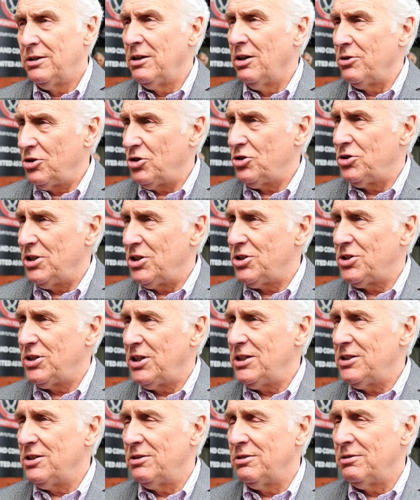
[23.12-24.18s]
not just this
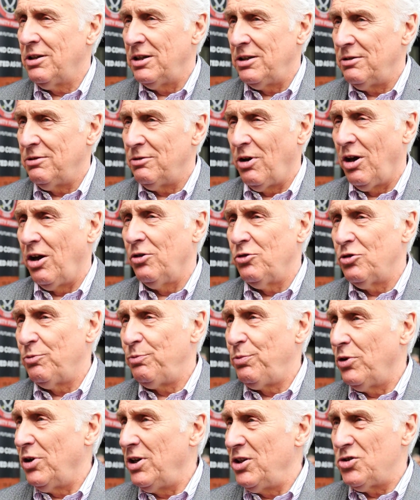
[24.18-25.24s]
season in
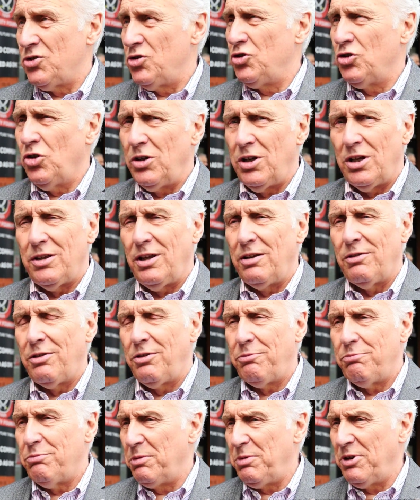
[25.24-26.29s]
100 points and joining, I
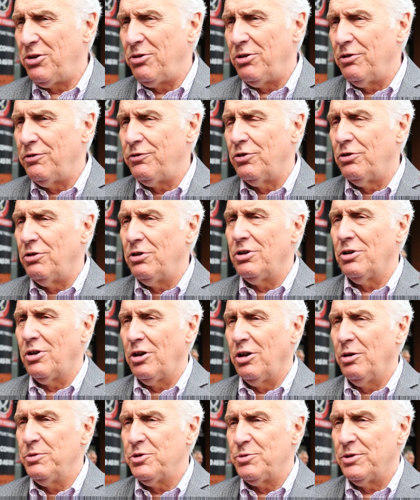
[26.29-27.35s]
think, maybe three or four other
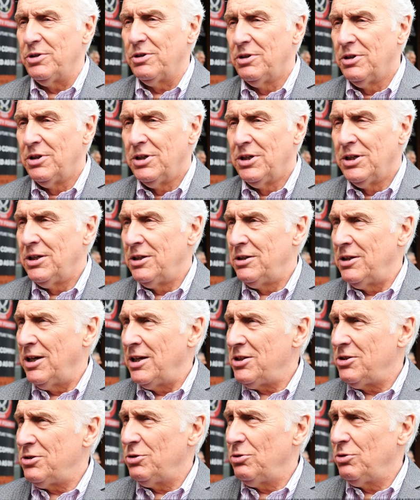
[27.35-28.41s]
clubs, but
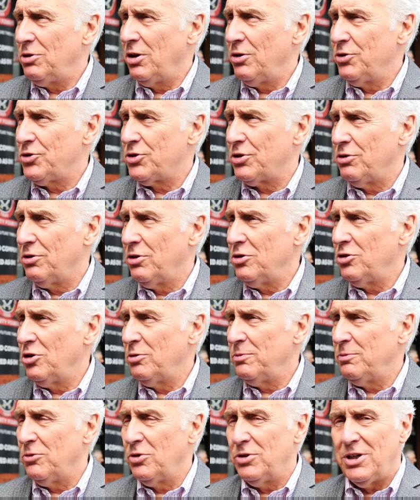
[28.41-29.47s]
92 goals scored,
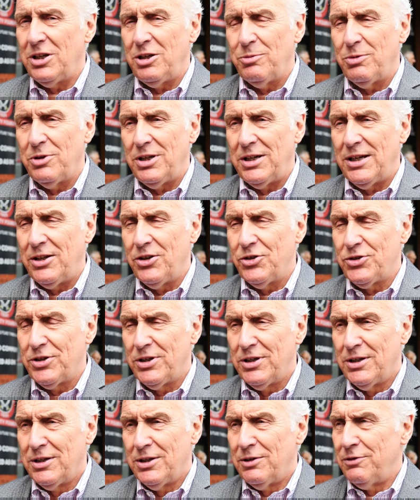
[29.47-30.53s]
no more than anybody else.
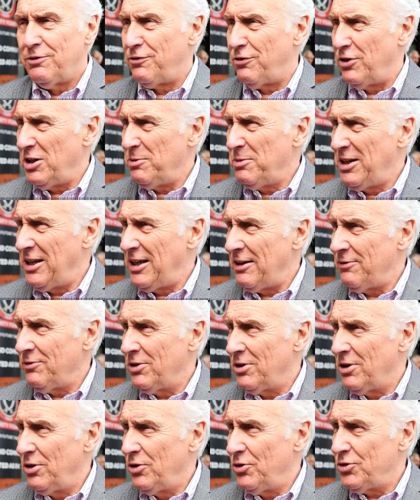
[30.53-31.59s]
Freeman,
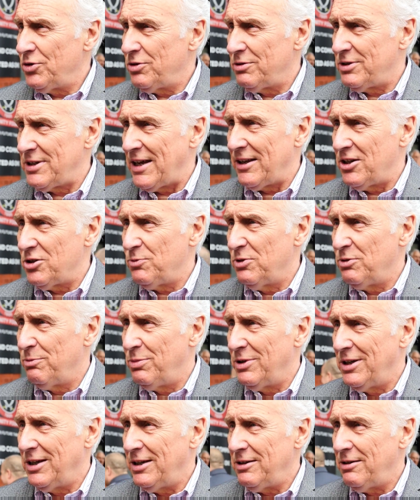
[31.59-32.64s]
11 goals.
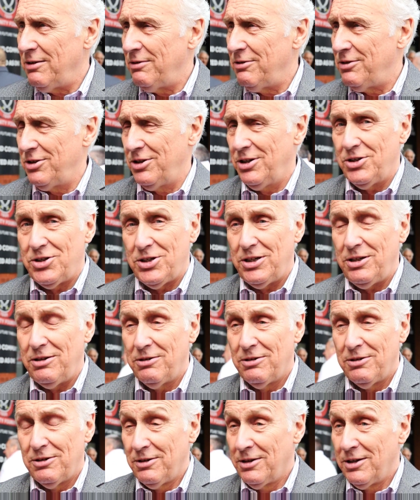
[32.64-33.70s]
Talisman Billy, 30.
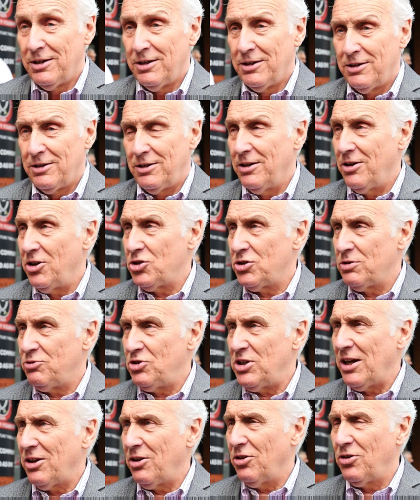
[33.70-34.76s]
Gosh,
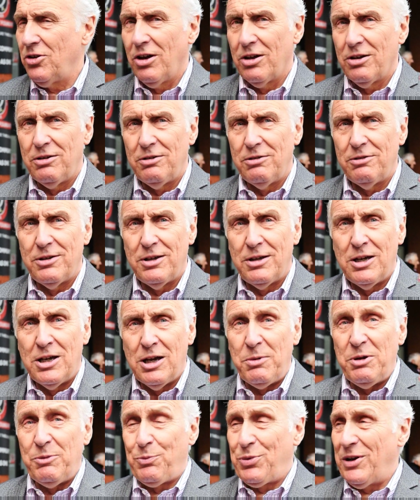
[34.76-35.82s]
Jack O'Connell,
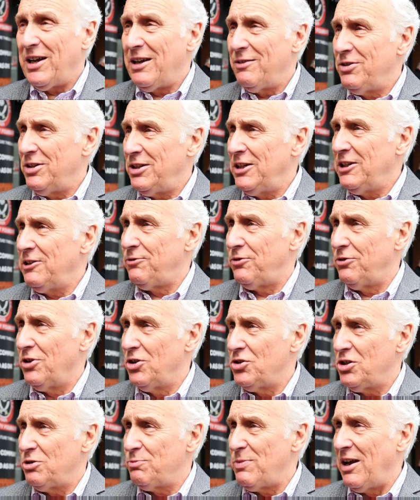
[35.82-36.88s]
I mean, player of the year for
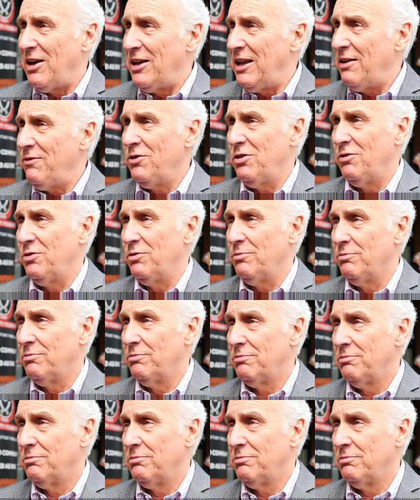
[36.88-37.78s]
us is about 11 of them.